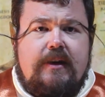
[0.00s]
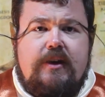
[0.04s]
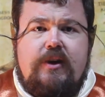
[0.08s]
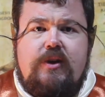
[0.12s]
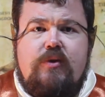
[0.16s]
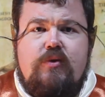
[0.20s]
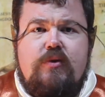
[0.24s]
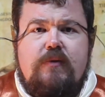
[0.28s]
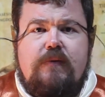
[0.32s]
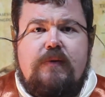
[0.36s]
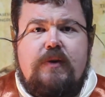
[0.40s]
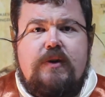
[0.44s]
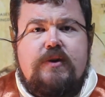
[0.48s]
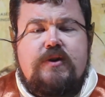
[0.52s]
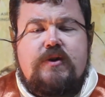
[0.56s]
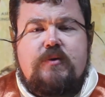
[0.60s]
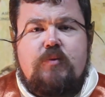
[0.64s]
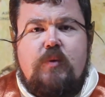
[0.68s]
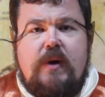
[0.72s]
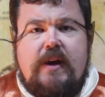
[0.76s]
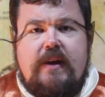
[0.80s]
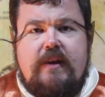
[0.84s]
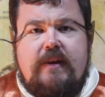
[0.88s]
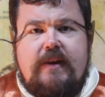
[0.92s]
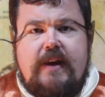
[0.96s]
universe
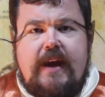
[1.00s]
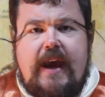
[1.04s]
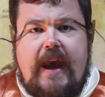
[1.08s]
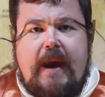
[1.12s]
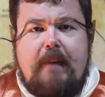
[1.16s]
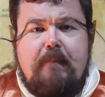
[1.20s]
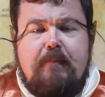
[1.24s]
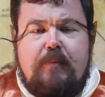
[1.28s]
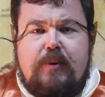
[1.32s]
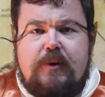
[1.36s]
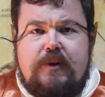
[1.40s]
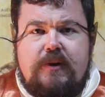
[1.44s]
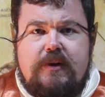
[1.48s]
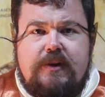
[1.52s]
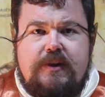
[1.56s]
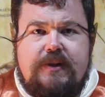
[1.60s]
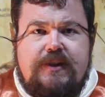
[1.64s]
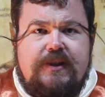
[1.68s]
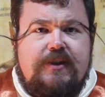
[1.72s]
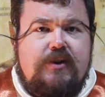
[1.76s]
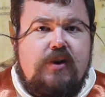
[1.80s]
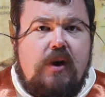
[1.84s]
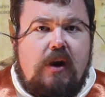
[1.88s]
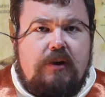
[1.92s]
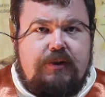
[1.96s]
where the Emperor
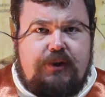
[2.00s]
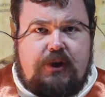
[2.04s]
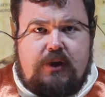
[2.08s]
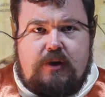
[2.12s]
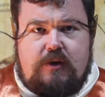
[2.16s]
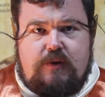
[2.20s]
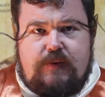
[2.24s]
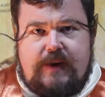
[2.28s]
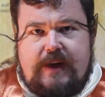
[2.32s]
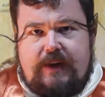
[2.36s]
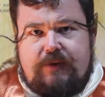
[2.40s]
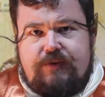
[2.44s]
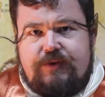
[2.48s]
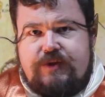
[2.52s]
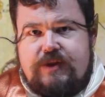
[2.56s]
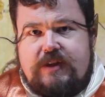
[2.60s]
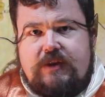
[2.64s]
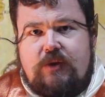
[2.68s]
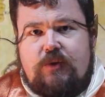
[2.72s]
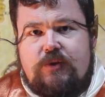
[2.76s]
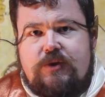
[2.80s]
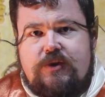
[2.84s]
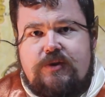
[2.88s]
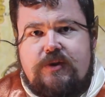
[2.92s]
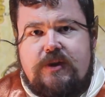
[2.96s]
did not go around
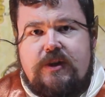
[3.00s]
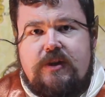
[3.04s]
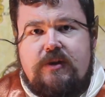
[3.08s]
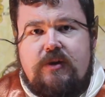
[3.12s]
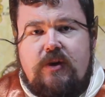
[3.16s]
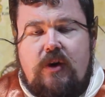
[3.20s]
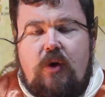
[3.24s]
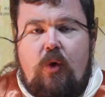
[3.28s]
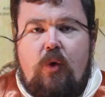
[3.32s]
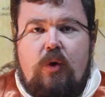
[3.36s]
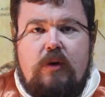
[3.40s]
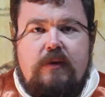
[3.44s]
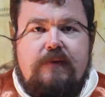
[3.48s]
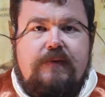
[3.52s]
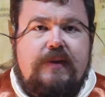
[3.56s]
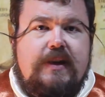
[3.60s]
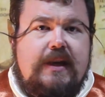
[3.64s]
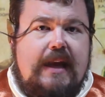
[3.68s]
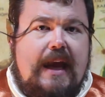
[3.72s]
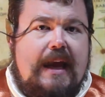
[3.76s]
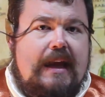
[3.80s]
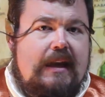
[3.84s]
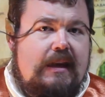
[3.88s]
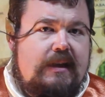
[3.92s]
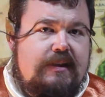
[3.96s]
slaughtering all of
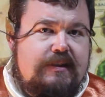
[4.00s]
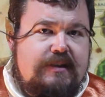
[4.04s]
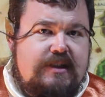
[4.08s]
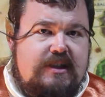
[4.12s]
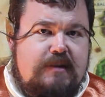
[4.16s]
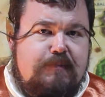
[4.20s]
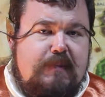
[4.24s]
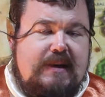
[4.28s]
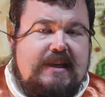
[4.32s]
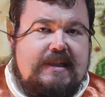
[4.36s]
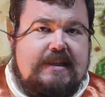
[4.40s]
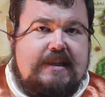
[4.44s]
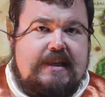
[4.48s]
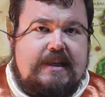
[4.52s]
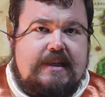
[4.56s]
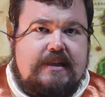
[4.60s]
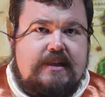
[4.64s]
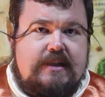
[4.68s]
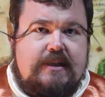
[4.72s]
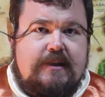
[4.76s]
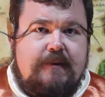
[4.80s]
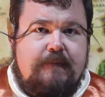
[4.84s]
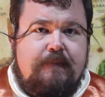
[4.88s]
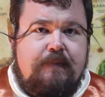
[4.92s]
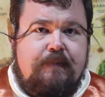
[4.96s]
the alien
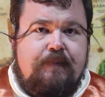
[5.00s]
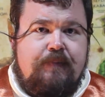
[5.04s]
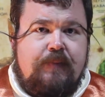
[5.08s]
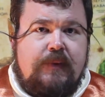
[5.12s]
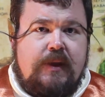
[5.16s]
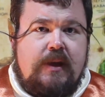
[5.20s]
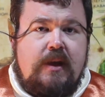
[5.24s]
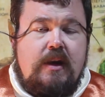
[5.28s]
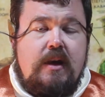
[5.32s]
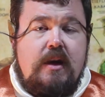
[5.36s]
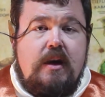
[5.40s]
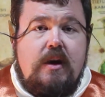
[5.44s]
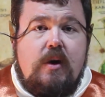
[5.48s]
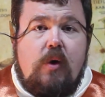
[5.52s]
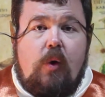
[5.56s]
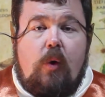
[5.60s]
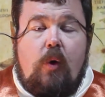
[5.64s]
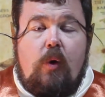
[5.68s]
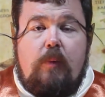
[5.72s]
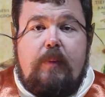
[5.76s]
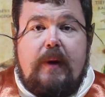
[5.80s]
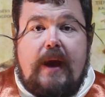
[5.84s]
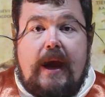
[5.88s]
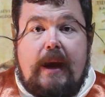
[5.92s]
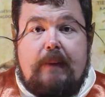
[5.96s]
species.
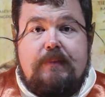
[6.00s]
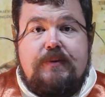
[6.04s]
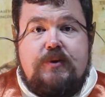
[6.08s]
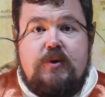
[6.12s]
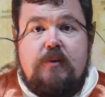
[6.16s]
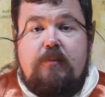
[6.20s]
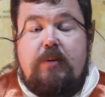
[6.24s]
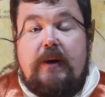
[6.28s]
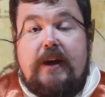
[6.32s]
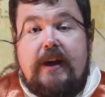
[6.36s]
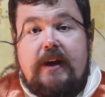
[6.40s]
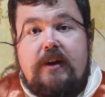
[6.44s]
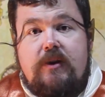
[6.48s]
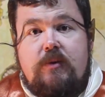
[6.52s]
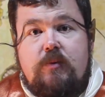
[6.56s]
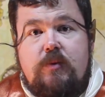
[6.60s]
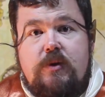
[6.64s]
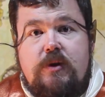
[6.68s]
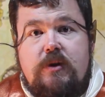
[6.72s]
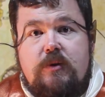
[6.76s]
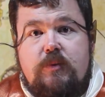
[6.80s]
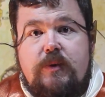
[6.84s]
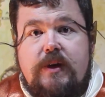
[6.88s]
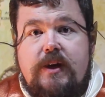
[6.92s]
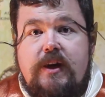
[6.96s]
Or perhaps you're playing in a
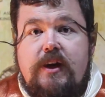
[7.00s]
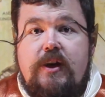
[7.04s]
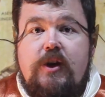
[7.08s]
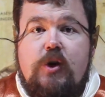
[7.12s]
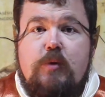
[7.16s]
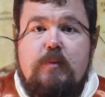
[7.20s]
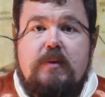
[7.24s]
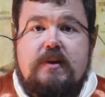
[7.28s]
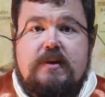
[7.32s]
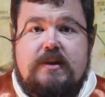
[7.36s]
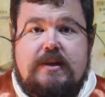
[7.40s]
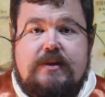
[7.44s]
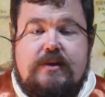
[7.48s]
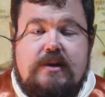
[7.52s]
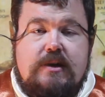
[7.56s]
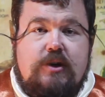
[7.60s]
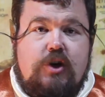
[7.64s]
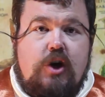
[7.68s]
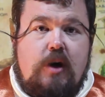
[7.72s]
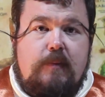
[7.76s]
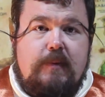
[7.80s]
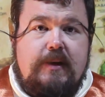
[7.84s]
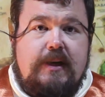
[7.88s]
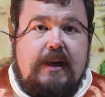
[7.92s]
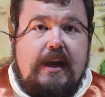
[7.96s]
world where humans are
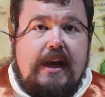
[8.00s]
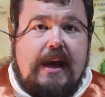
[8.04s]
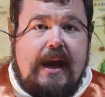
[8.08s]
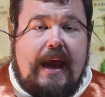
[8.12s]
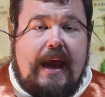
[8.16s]
uncommon